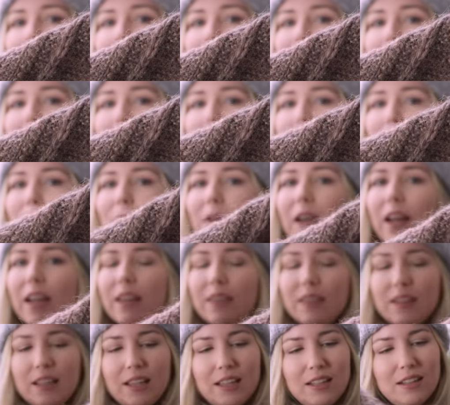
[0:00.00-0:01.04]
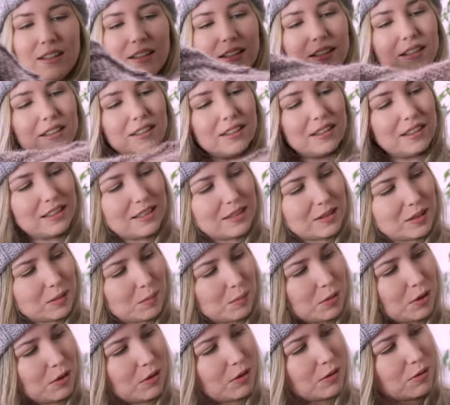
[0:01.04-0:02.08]
Um, and then these
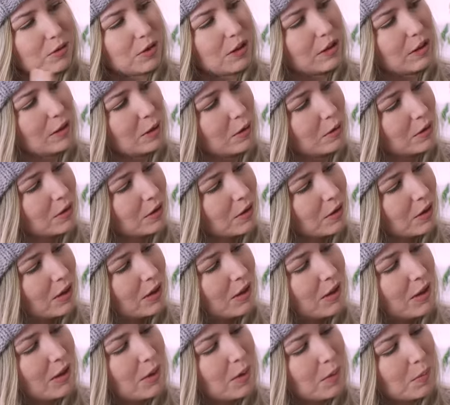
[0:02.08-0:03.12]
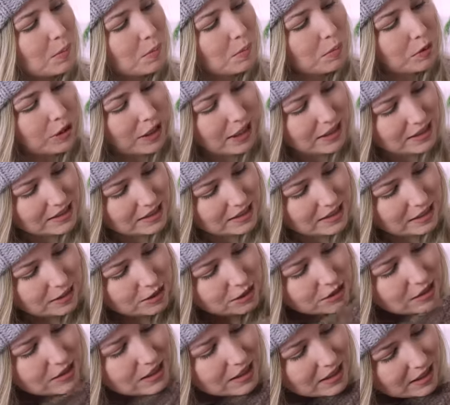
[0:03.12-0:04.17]
beautiful little braid
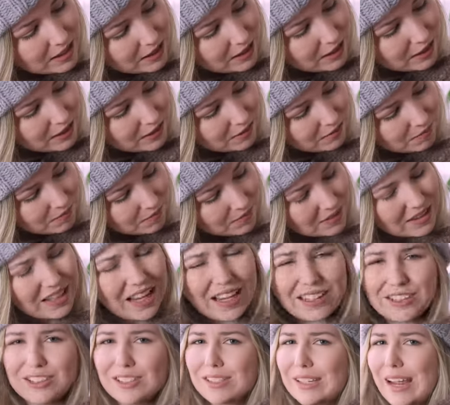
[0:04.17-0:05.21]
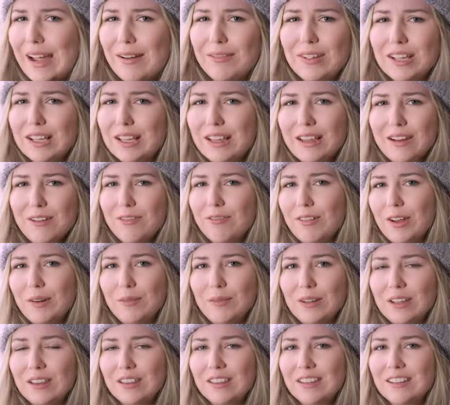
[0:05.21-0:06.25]
stitches here. Yeah, just having a lot of fun
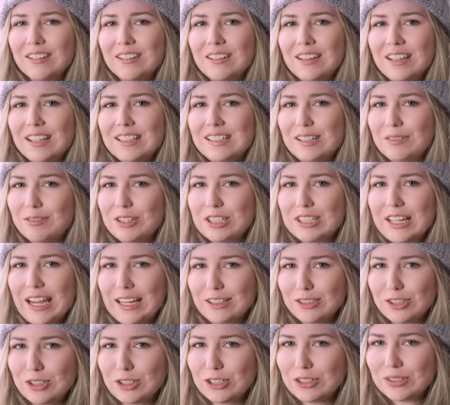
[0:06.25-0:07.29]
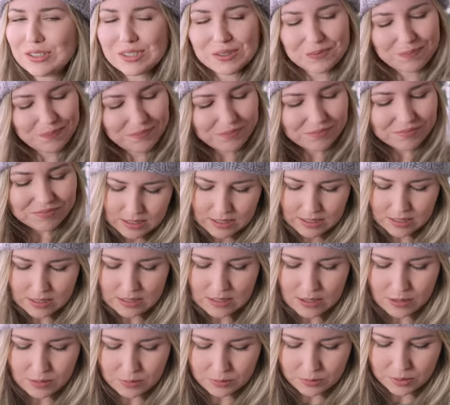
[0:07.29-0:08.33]
with different textures.
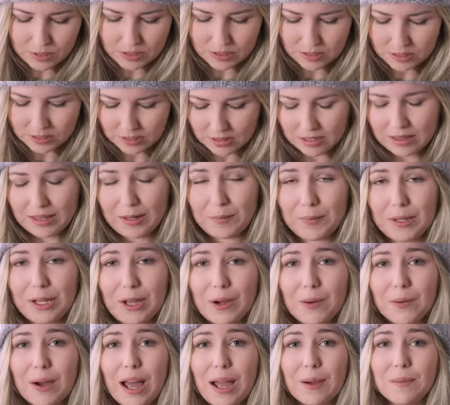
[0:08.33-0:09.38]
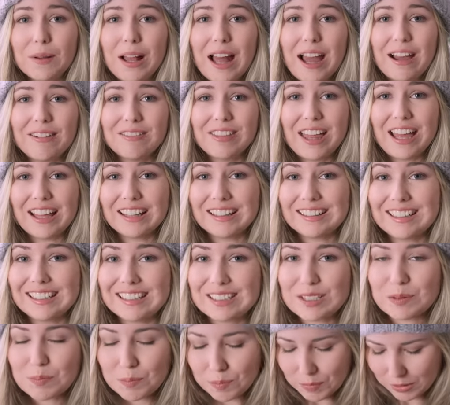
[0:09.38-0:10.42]
So there we go. I will have that
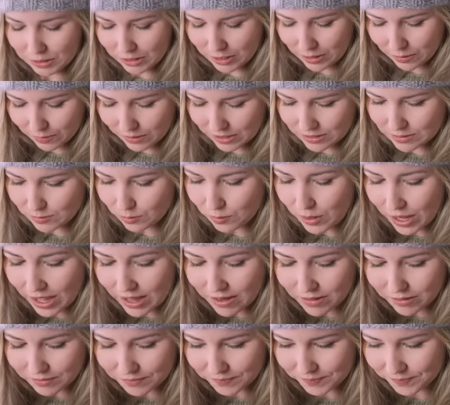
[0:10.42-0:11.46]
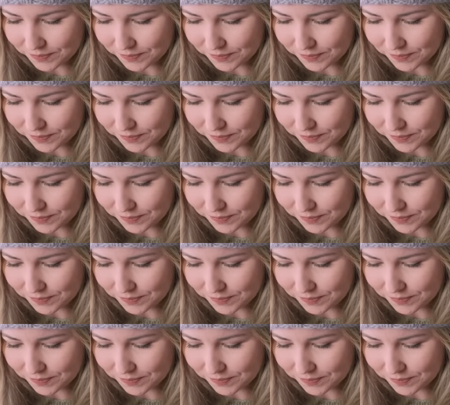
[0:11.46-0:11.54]
linked below as well.